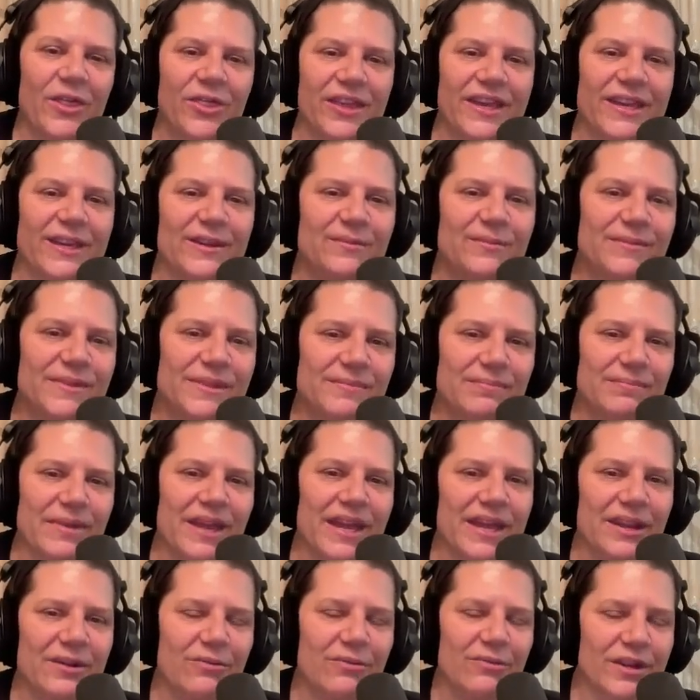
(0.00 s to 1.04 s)
Themes
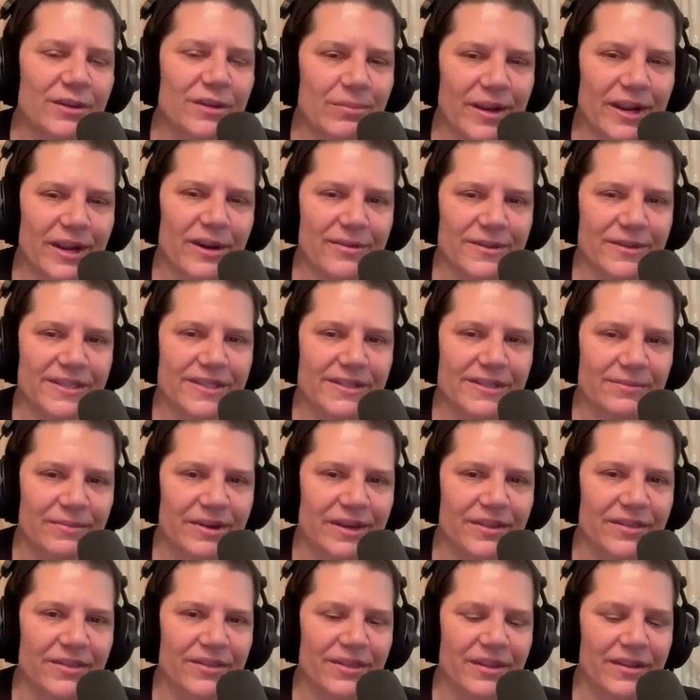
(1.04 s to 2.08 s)
may reappear this
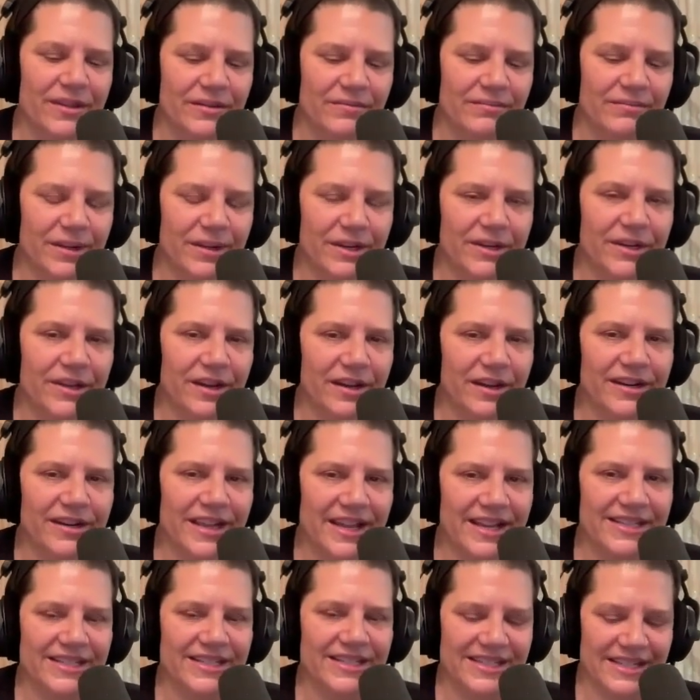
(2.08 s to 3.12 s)
month, but not
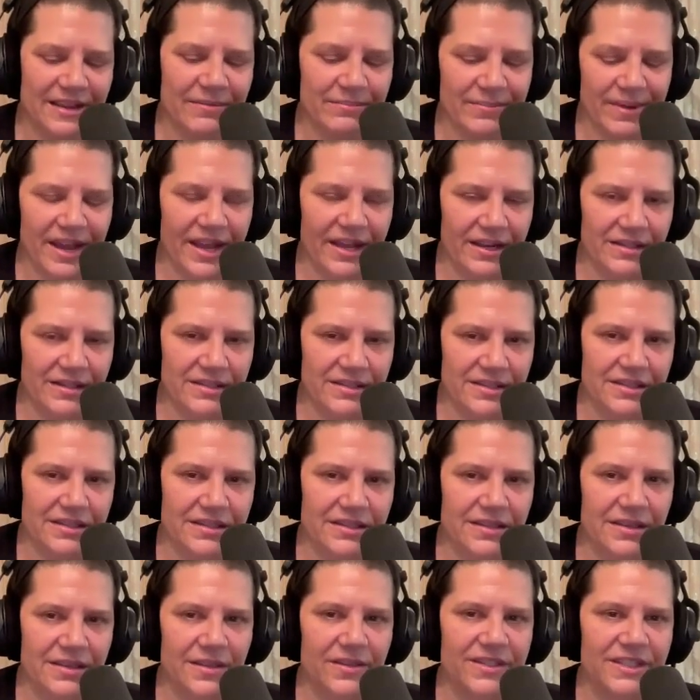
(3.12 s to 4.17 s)
as setbacks.
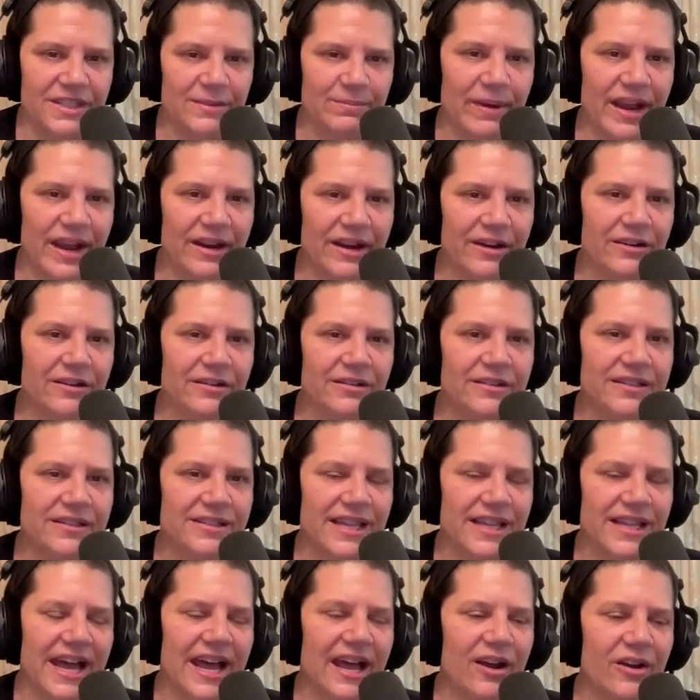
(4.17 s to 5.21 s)
The spiral
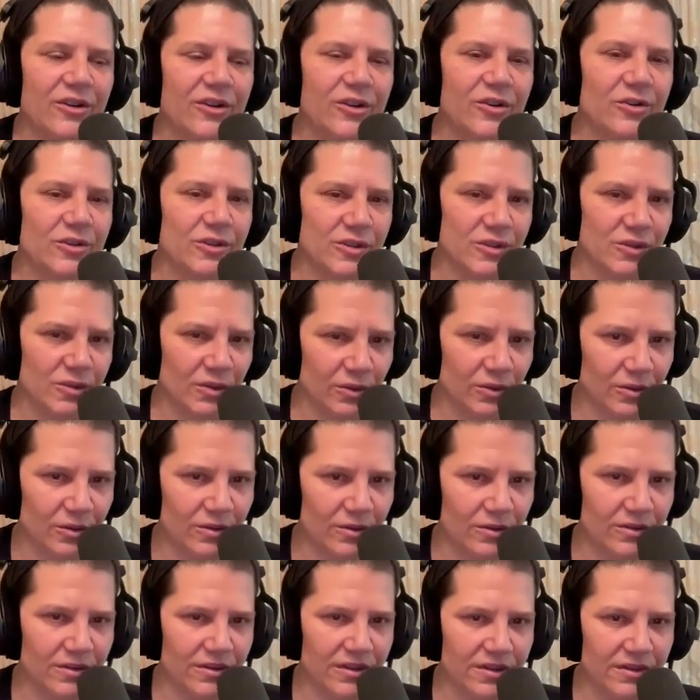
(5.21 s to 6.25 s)
is how your
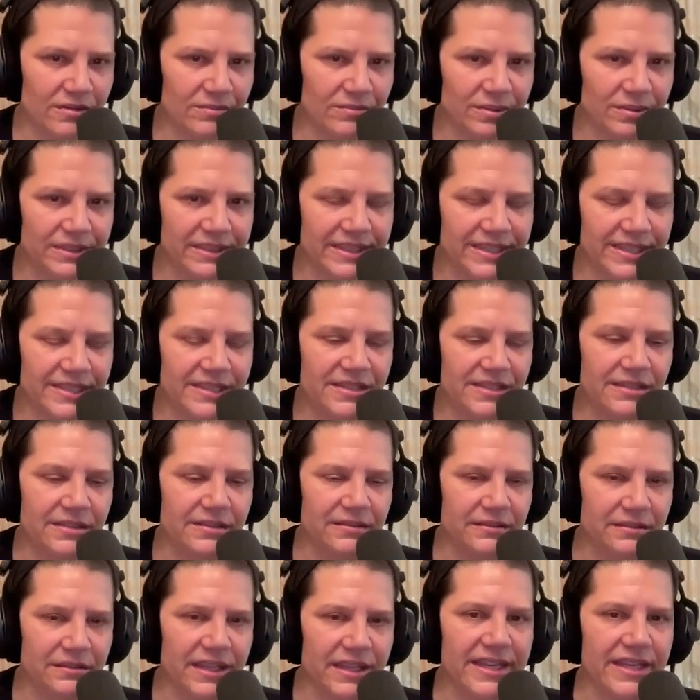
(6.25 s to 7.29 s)
soul completes
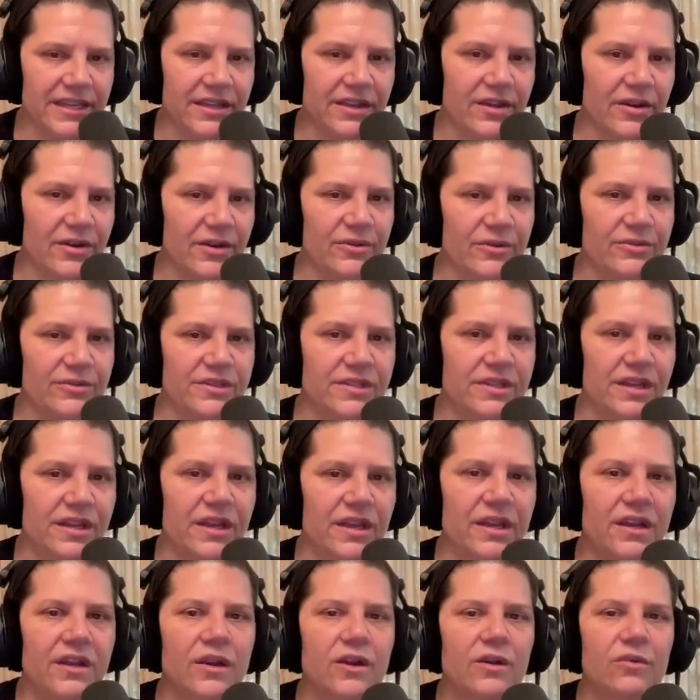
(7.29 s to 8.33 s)
light codes,
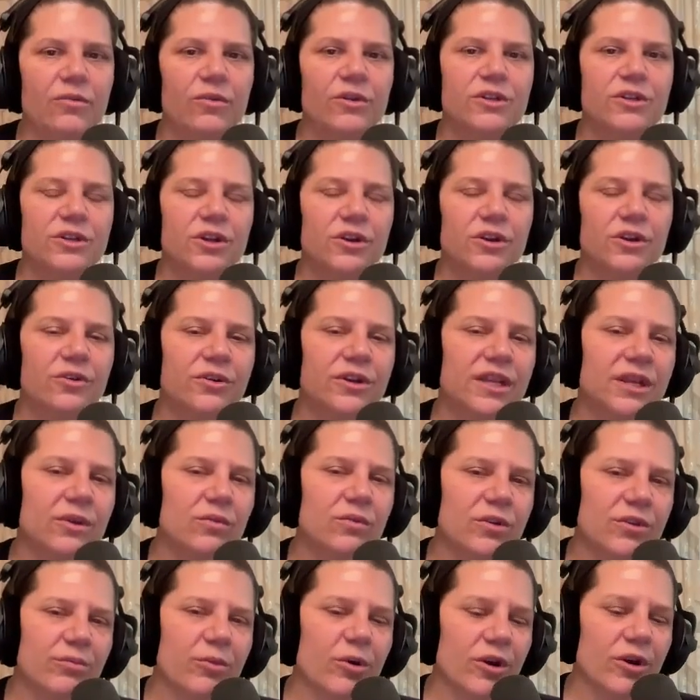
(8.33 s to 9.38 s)

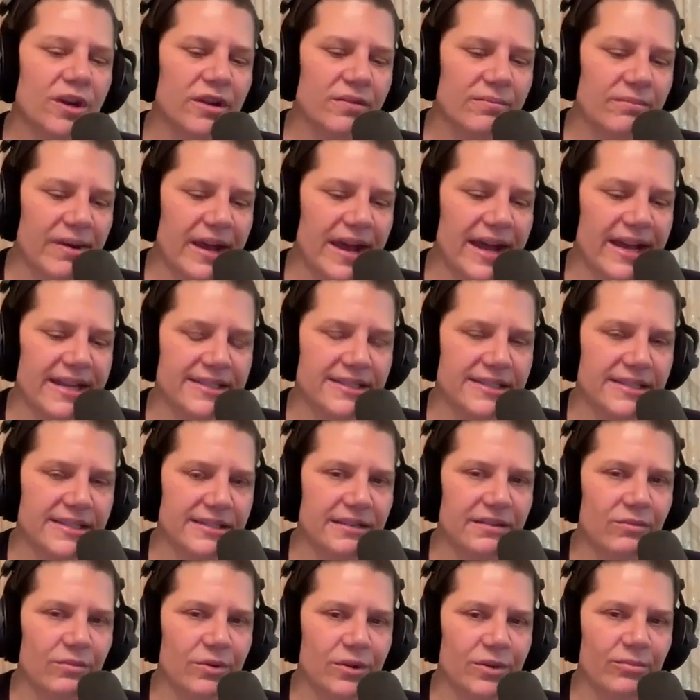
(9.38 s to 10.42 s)
returning with more
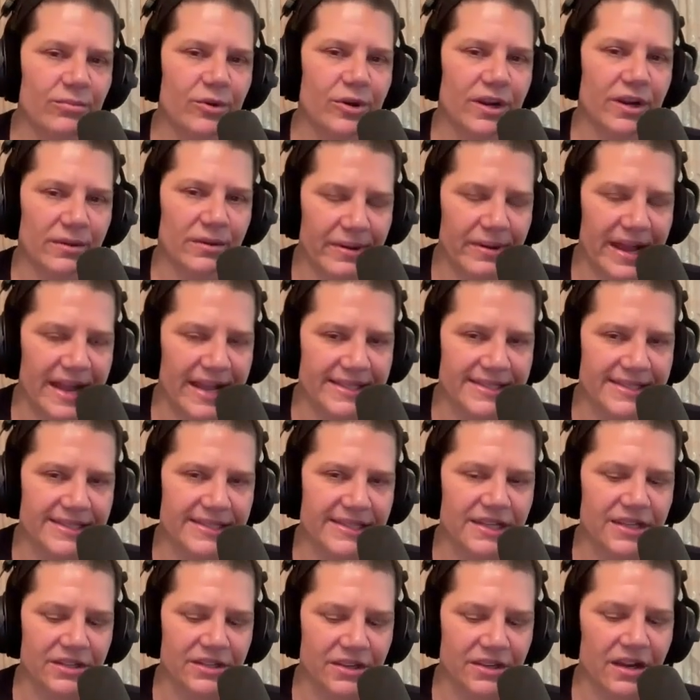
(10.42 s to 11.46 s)

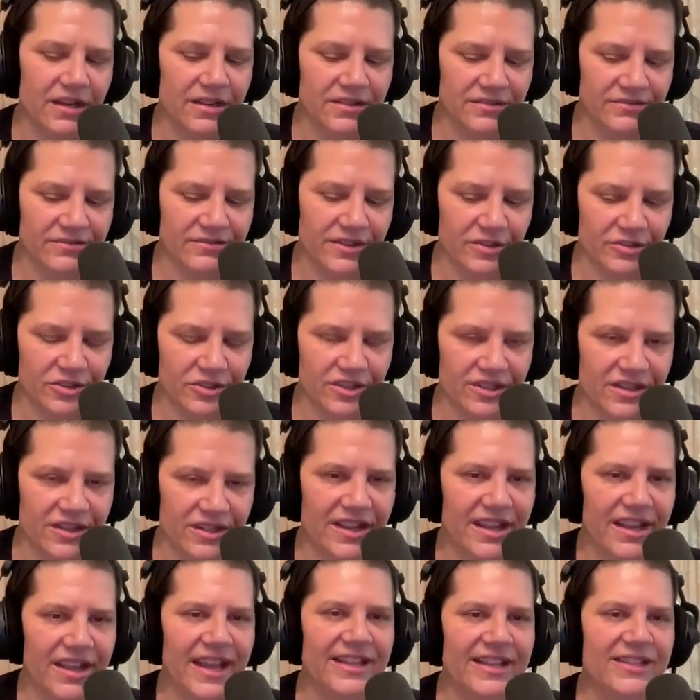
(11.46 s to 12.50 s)
capacity, not confusion.
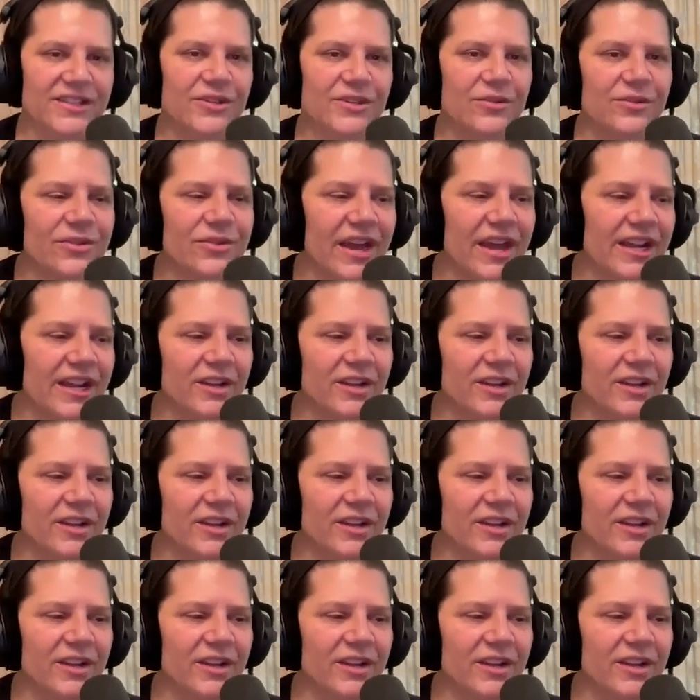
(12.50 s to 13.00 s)
And so